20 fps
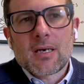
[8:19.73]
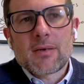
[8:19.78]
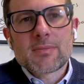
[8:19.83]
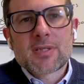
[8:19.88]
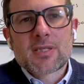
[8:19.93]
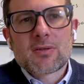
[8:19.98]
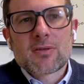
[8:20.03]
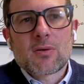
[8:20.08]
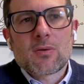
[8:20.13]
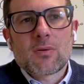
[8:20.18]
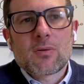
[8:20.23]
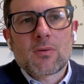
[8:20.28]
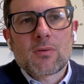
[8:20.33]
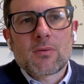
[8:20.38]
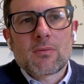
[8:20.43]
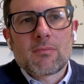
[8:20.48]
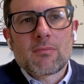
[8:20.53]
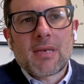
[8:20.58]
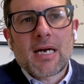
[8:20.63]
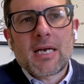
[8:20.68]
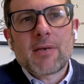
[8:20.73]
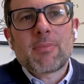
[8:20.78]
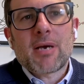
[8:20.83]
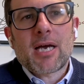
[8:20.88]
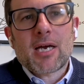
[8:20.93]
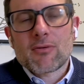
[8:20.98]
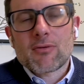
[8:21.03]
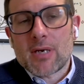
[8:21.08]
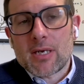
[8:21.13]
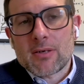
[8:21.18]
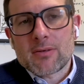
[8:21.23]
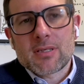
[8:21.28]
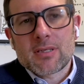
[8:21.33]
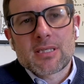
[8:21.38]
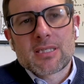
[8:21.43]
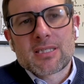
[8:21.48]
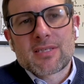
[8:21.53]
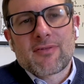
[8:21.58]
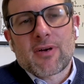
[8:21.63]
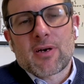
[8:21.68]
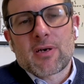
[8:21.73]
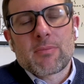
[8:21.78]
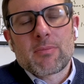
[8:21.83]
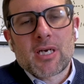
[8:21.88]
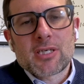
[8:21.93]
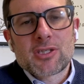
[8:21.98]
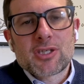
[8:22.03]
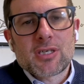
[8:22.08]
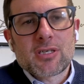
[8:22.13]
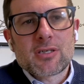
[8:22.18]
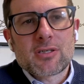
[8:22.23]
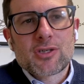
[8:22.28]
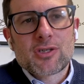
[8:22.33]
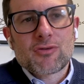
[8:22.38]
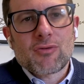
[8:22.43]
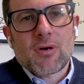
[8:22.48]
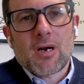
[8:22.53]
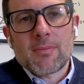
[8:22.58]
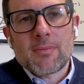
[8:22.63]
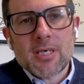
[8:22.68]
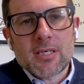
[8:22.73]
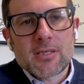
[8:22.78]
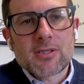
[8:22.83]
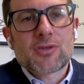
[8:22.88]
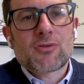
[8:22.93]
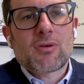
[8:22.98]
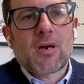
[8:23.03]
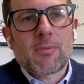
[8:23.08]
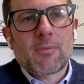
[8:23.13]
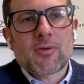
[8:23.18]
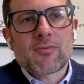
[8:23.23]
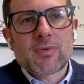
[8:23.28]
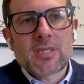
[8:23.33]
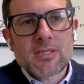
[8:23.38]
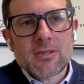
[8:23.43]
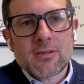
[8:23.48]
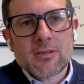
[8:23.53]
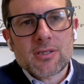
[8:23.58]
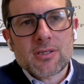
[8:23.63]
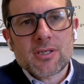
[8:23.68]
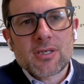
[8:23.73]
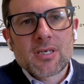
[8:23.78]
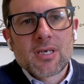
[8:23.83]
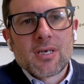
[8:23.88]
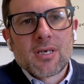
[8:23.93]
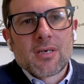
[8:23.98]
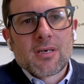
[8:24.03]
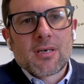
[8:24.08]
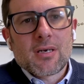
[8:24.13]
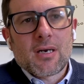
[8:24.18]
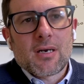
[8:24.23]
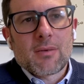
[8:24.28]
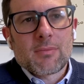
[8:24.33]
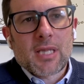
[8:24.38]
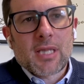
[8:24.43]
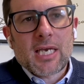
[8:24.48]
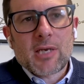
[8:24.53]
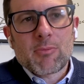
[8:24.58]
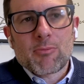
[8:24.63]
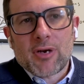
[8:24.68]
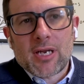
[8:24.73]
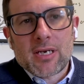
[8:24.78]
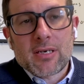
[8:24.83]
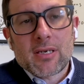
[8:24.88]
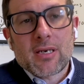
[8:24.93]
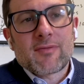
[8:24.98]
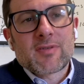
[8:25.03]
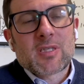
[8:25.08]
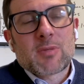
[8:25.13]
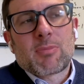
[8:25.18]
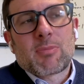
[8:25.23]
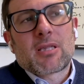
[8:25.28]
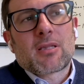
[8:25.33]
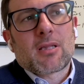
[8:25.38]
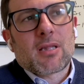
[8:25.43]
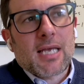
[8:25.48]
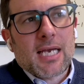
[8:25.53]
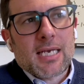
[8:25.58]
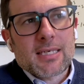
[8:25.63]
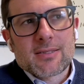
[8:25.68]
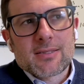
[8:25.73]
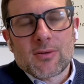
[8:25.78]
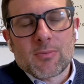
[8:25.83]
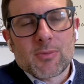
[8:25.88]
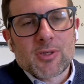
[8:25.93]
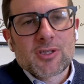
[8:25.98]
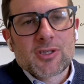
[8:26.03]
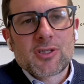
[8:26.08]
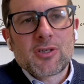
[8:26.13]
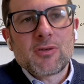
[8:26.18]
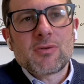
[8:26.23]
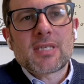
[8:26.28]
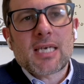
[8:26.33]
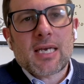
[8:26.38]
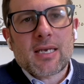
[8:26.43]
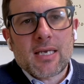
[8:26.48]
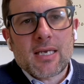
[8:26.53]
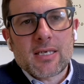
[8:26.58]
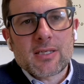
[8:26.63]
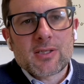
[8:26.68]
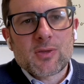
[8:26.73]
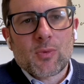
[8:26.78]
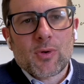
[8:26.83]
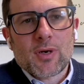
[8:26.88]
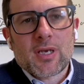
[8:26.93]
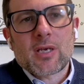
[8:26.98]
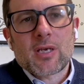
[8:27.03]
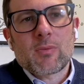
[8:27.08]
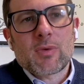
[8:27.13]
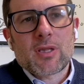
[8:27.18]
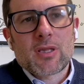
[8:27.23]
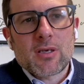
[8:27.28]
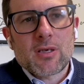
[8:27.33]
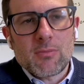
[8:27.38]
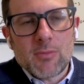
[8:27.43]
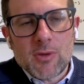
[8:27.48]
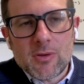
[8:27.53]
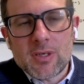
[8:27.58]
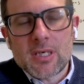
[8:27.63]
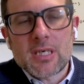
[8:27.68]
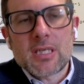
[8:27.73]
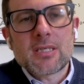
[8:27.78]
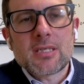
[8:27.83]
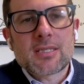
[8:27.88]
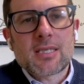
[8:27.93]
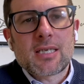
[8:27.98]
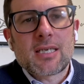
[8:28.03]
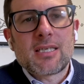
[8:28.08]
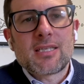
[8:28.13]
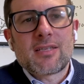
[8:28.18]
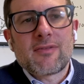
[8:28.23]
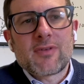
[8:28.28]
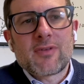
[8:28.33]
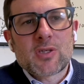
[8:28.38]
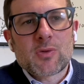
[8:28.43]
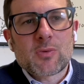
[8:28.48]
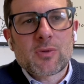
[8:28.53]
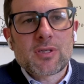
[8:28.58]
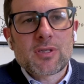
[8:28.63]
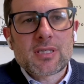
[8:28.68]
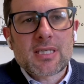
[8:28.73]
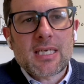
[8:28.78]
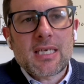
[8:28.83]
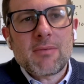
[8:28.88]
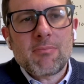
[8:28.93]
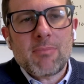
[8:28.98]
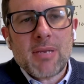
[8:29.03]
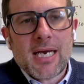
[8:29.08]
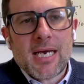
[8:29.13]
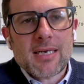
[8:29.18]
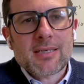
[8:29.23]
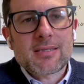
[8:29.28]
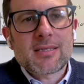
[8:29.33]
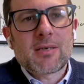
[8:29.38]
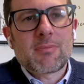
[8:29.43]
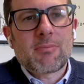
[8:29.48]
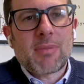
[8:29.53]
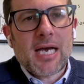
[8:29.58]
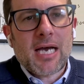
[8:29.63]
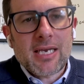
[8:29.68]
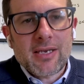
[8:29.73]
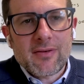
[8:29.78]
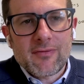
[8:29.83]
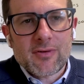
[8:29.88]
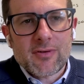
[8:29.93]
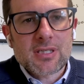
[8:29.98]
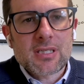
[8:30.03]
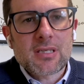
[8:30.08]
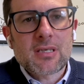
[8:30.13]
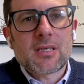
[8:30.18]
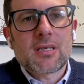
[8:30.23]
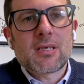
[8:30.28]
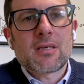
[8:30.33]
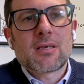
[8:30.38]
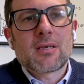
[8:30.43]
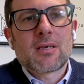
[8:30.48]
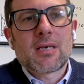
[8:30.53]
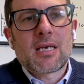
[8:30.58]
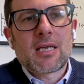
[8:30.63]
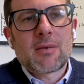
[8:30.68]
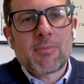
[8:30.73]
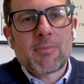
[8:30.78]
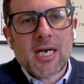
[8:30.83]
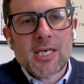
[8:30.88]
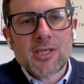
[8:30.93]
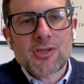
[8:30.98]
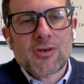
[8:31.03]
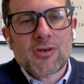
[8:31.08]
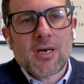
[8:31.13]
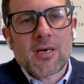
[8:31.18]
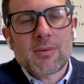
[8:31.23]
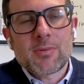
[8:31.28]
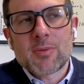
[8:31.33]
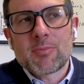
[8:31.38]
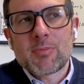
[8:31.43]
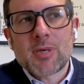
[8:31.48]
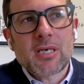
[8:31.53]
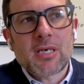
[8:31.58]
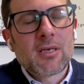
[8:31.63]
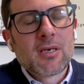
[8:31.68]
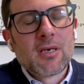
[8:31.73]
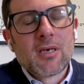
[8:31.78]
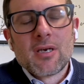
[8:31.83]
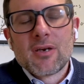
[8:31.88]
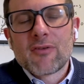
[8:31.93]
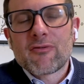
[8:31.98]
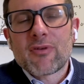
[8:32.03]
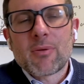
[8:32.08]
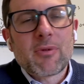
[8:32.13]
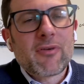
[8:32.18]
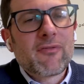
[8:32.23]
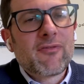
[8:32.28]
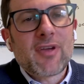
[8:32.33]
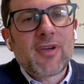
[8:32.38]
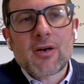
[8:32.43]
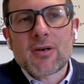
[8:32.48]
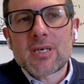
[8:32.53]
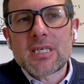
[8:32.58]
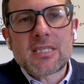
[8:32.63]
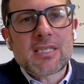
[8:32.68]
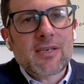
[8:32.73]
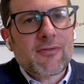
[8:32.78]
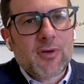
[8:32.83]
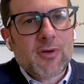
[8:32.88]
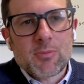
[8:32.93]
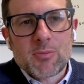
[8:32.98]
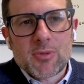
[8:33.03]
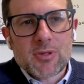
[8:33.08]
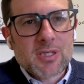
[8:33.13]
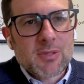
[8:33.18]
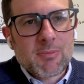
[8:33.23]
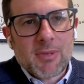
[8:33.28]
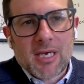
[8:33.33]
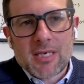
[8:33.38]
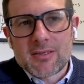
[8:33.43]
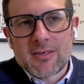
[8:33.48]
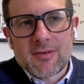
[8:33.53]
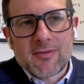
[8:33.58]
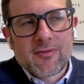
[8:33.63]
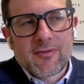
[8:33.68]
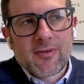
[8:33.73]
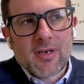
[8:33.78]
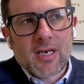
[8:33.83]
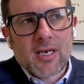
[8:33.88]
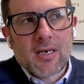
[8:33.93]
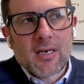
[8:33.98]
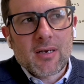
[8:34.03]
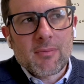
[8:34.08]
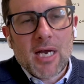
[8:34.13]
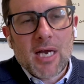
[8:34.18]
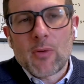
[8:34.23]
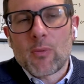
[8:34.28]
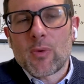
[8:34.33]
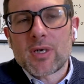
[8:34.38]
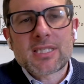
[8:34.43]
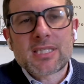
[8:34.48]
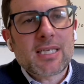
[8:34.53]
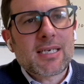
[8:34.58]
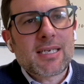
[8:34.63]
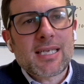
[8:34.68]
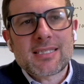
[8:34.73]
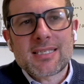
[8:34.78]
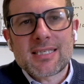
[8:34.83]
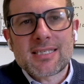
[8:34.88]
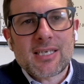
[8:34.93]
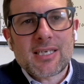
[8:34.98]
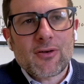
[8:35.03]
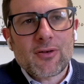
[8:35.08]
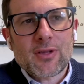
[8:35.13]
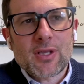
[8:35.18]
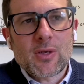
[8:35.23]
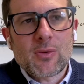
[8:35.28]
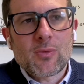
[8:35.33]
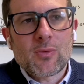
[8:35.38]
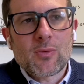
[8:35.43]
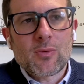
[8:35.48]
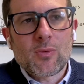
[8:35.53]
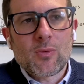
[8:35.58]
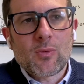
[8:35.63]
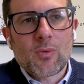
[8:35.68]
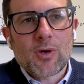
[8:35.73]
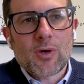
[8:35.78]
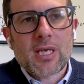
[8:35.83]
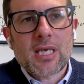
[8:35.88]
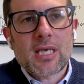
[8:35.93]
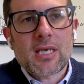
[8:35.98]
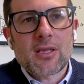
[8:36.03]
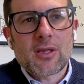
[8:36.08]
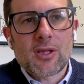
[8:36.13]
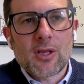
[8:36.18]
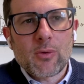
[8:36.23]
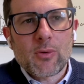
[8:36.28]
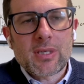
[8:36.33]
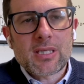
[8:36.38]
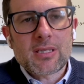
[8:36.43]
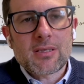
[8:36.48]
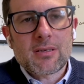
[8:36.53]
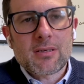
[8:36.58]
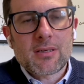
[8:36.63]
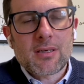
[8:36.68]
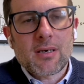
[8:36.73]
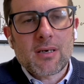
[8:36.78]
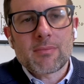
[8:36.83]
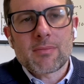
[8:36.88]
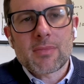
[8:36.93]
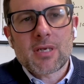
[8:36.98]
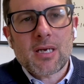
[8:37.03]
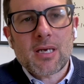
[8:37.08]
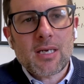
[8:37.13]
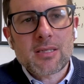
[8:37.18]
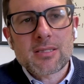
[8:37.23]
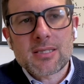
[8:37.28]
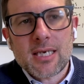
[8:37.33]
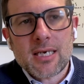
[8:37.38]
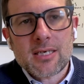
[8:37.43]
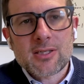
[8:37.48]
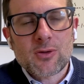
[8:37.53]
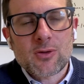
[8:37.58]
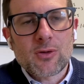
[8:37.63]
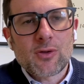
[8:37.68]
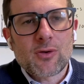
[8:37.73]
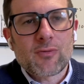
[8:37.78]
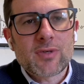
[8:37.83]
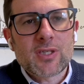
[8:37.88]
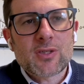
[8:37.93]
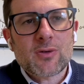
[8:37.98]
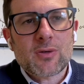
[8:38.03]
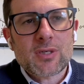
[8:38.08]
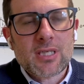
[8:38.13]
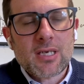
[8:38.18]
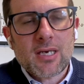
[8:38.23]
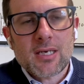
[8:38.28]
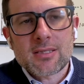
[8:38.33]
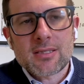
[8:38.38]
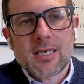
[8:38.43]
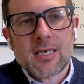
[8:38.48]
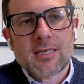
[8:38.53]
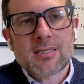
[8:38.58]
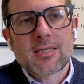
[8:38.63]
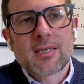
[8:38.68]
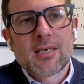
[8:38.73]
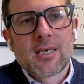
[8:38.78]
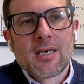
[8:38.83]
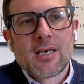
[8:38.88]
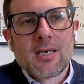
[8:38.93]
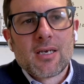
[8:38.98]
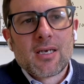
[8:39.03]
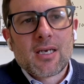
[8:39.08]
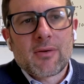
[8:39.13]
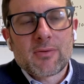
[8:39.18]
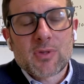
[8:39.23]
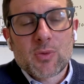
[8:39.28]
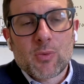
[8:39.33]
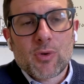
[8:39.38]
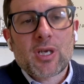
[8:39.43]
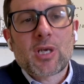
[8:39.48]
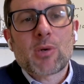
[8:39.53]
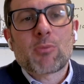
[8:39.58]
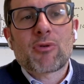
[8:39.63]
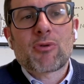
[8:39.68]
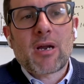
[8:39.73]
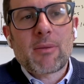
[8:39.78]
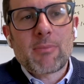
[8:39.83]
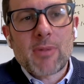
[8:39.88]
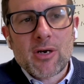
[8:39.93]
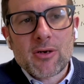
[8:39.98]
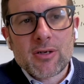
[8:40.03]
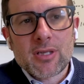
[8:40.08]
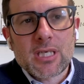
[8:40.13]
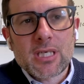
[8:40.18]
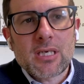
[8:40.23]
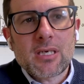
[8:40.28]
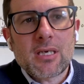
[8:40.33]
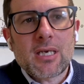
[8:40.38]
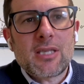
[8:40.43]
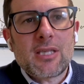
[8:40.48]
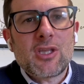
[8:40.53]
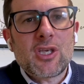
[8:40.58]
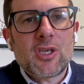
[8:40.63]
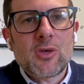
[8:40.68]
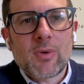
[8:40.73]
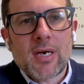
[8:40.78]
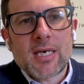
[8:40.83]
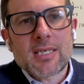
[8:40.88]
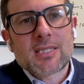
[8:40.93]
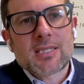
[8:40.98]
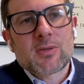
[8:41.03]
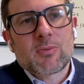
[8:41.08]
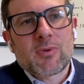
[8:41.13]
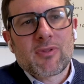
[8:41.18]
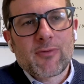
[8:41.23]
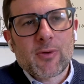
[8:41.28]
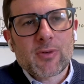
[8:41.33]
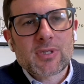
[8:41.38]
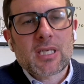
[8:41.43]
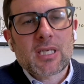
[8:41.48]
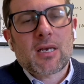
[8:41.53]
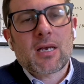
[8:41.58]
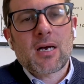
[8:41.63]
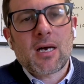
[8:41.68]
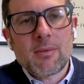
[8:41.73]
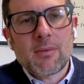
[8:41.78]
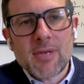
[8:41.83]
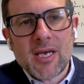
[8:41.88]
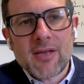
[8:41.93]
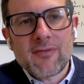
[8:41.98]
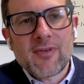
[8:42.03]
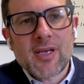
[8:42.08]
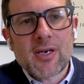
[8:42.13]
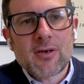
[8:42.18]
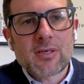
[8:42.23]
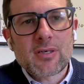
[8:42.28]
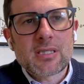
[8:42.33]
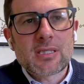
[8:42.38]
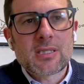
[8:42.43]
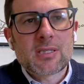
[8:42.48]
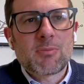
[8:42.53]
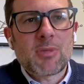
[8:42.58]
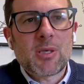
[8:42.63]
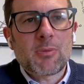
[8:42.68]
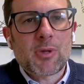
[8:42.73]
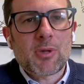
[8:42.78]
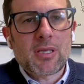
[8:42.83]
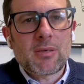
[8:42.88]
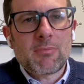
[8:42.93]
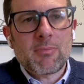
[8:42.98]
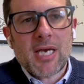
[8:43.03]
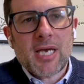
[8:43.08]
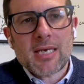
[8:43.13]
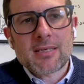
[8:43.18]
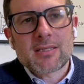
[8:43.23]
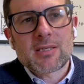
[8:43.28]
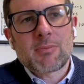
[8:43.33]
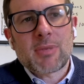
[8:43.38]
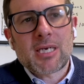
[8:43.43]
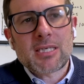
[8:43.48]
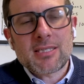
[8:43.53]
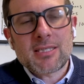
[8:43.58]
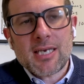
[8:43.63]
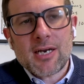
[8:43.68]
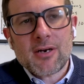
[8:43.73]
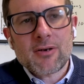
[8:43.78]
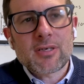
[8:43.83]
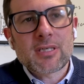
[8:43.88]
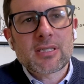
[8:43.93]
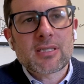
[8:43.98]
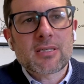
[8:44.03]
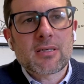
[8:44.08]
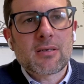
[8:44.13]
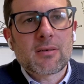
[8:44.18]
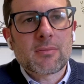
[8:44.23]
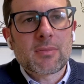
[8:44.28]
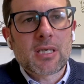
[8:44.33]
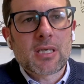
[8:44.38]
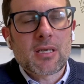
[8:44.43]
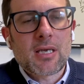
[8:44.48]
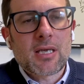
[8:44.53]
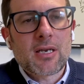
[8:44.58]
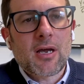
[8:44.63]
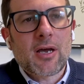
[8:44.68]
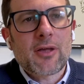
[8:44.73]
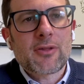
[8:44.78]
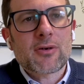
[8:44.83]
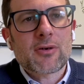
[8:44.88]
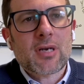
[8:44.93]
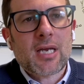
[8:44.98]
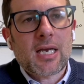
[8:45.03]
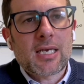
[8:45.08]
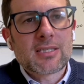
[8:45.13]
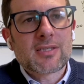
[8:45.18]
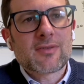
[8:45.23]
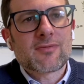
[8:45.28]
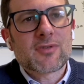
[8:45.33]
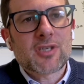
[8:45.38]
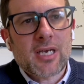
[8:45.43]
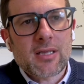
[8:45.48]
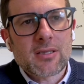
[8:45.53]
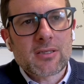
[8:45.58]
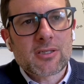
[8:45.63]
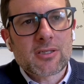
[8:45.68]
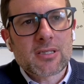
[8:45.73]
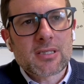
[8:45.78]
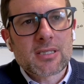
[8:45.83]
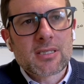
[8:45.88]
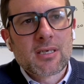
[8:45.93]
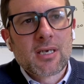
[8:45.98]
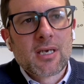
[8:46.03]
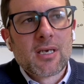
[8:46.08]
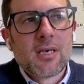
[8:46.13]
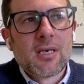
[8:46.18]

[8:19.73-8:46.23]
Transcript: So my background is very much in trauma and trauma research. Like Brandon, I've spent the last almost 2 decades working with communities and individuals impacted by adversity and by trauma, but from a very different perspective. I wasn't necessarily working in low-income context or low-resource context. I was working primarily in the US with folks like combat veterans, people impacted by terrorism and other kinds of challenges,